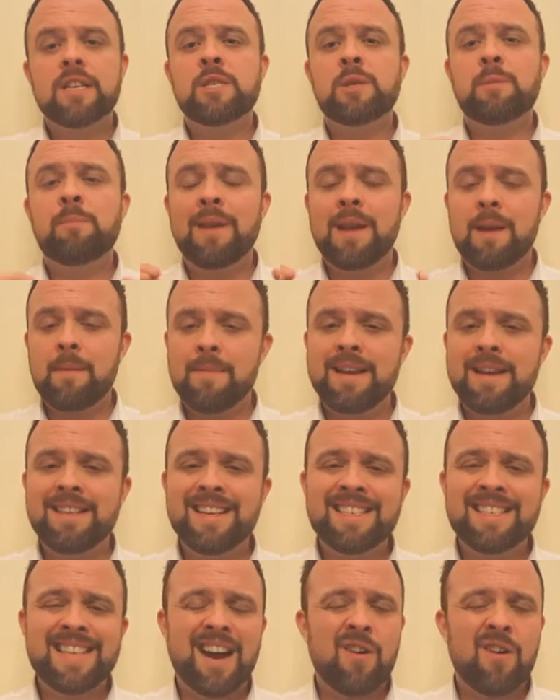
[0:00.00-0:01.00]
Split
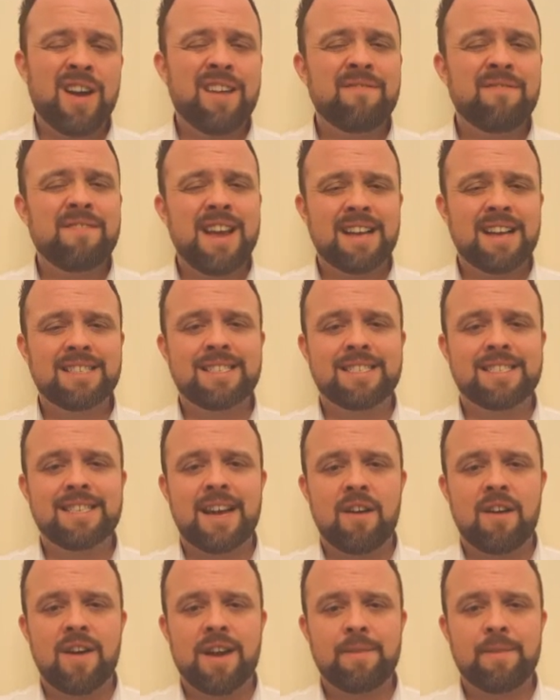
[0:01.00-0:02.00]
meetings out if
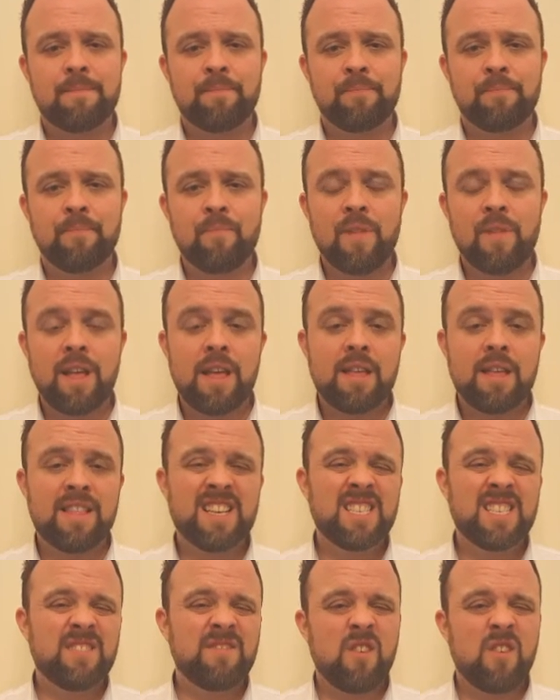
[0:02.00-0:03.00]
necessary.
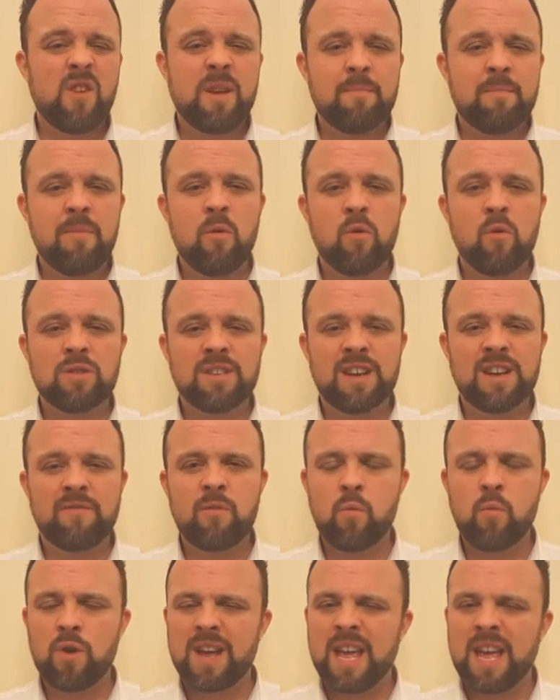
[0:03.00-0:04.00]
This is very important
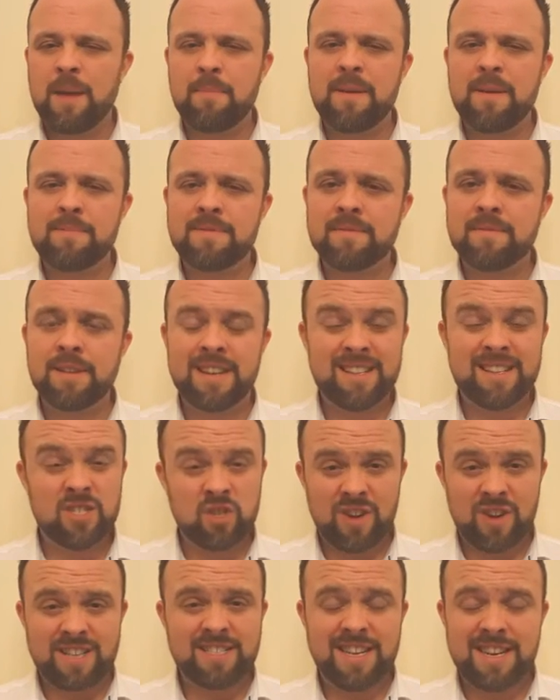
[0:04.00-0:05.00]
if we want to keep people
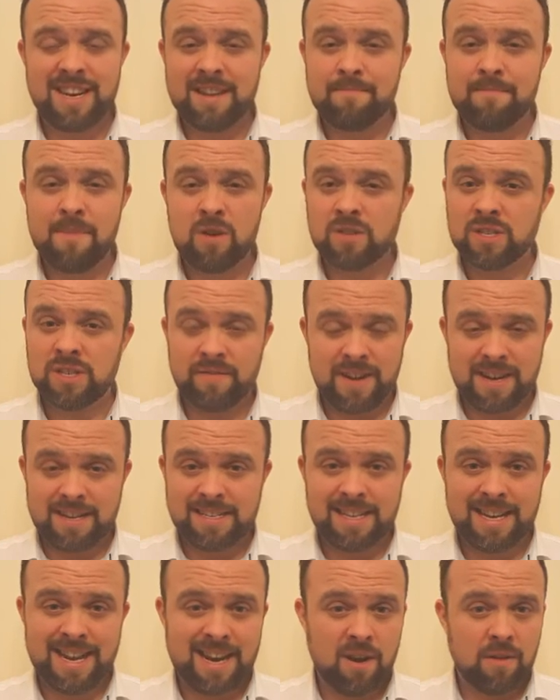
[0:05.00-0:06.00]
interested and
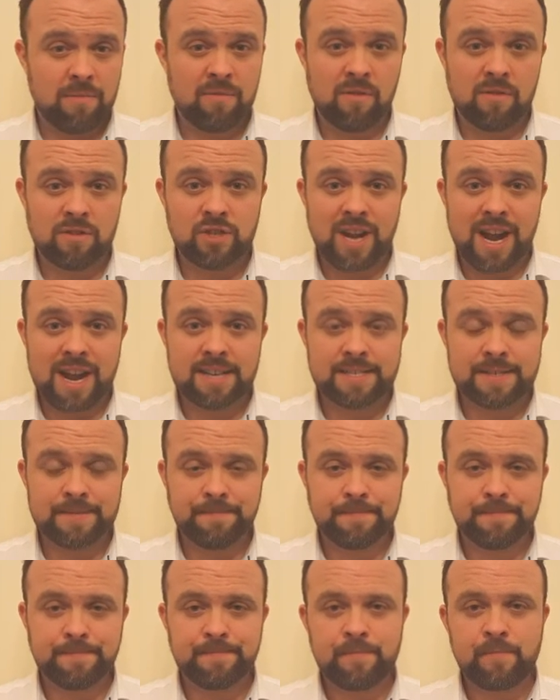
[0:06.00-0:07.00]
motivated in our project.
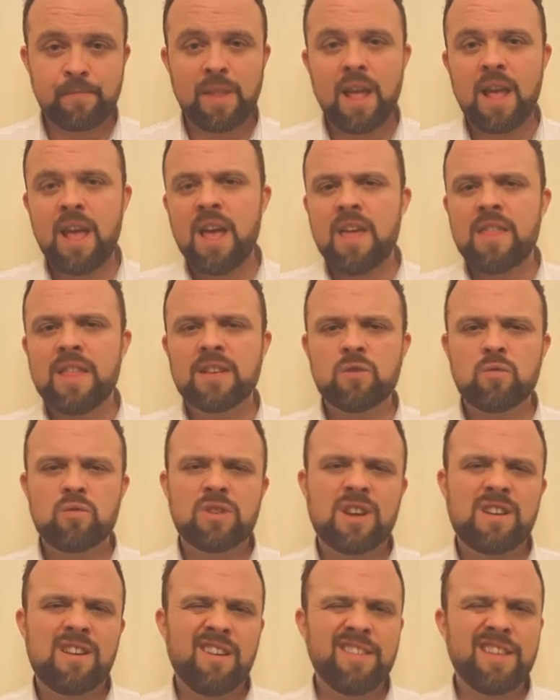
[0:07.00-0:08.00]
There's
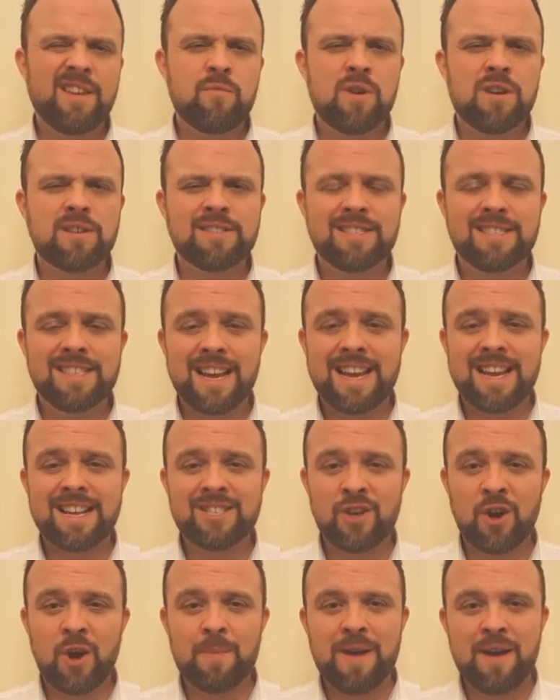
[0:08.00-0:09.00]
also nothing worse than
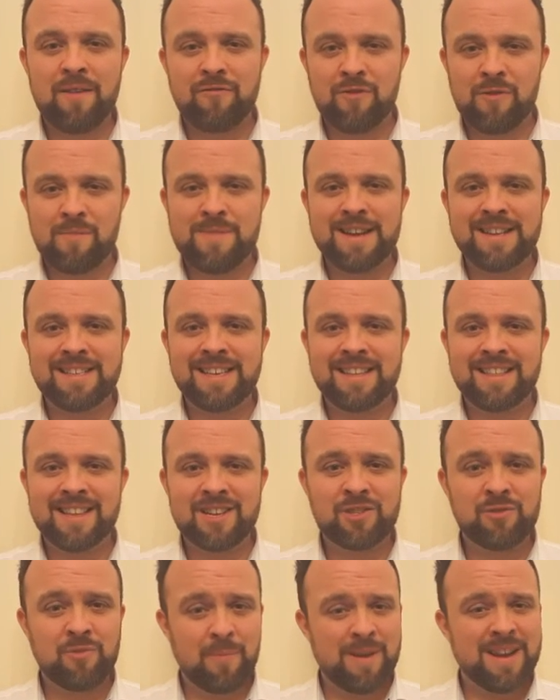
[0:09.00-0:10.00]
taking time out for a meeting
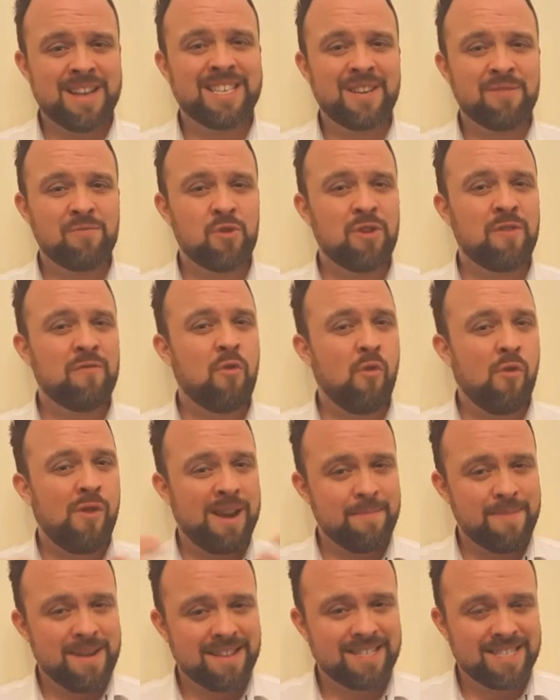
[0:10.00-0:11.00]
that is repeating what you've
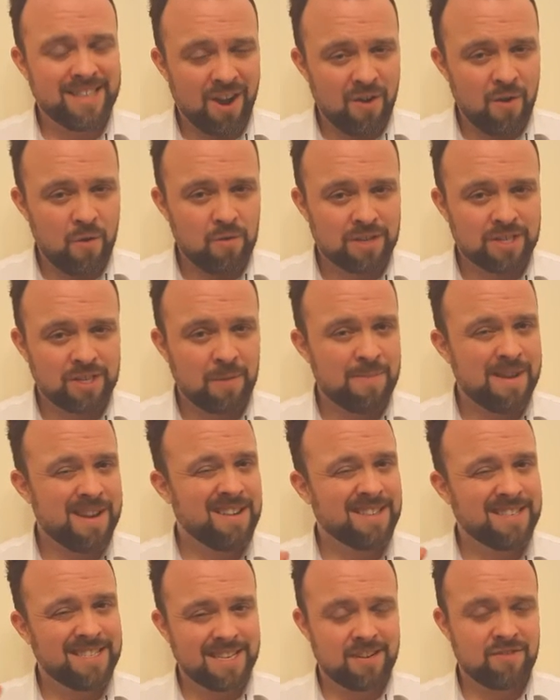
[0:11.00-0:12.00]
already been told, so be
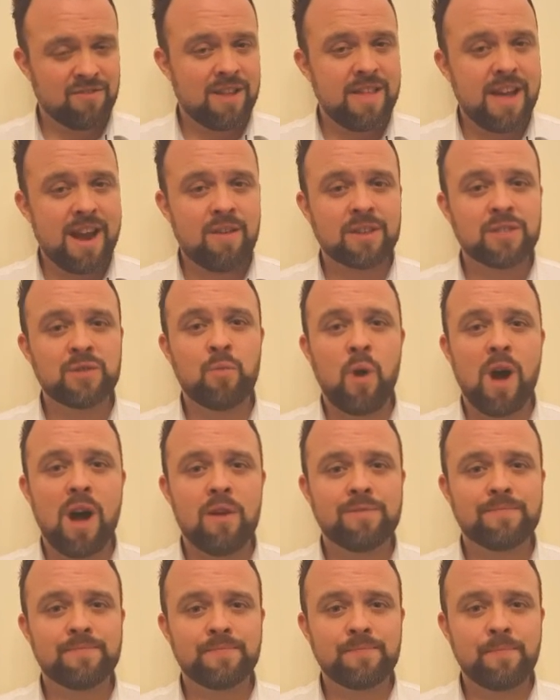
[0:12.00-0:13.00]
considerate there as
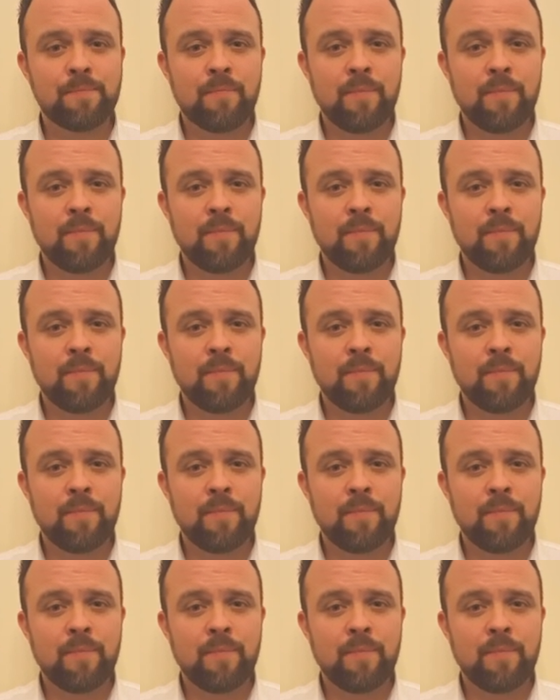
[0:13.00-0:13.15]
well.